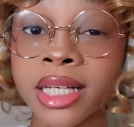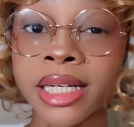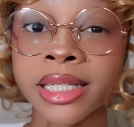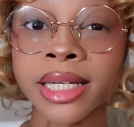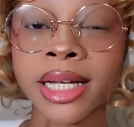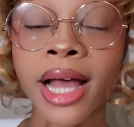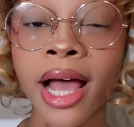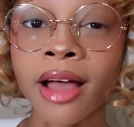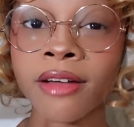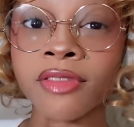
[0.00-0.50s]
I
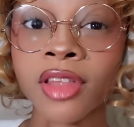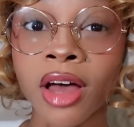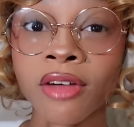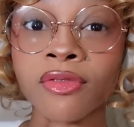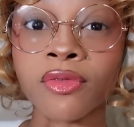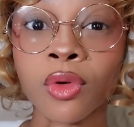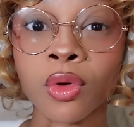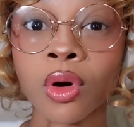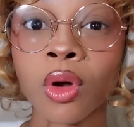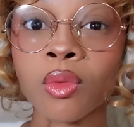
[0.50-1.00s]
did have that
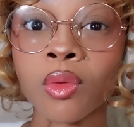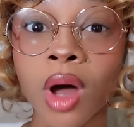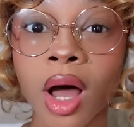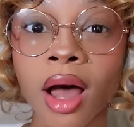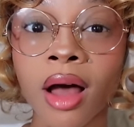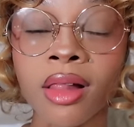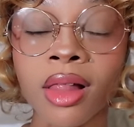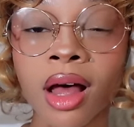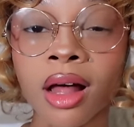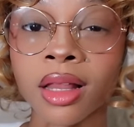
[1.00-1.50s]
for a
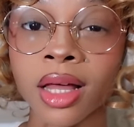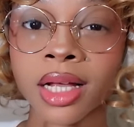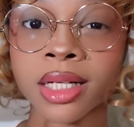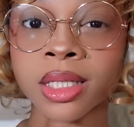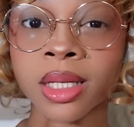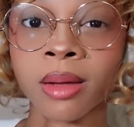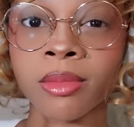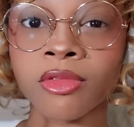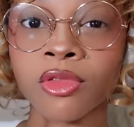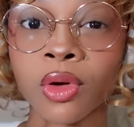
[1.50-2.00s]
while. I'll
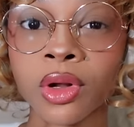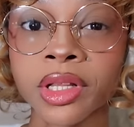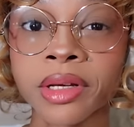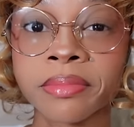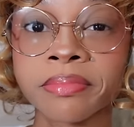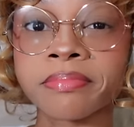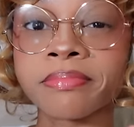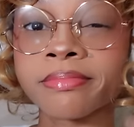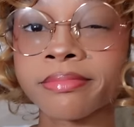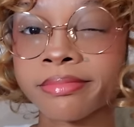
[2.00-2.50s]
ask him for
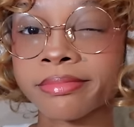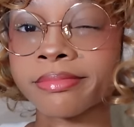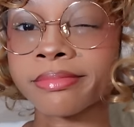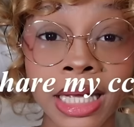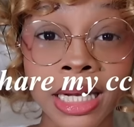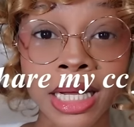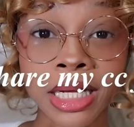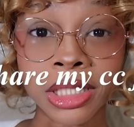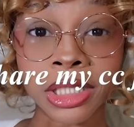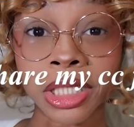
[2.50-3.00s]
them.
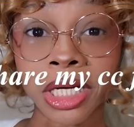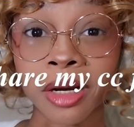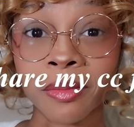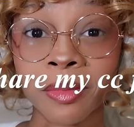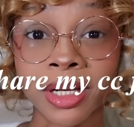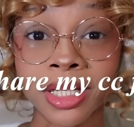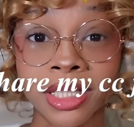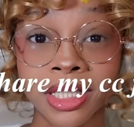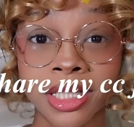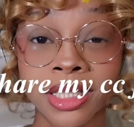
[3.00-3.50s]
Can I share
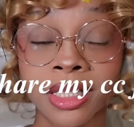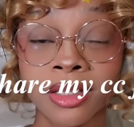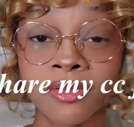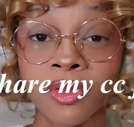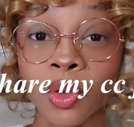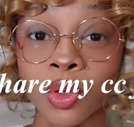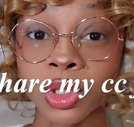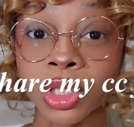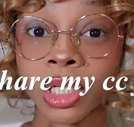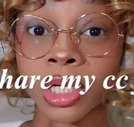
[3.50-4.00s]
my CC
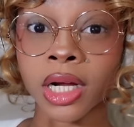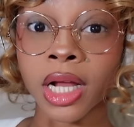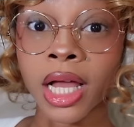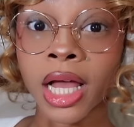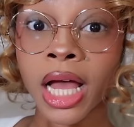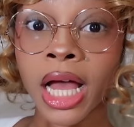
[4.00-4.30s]
folder?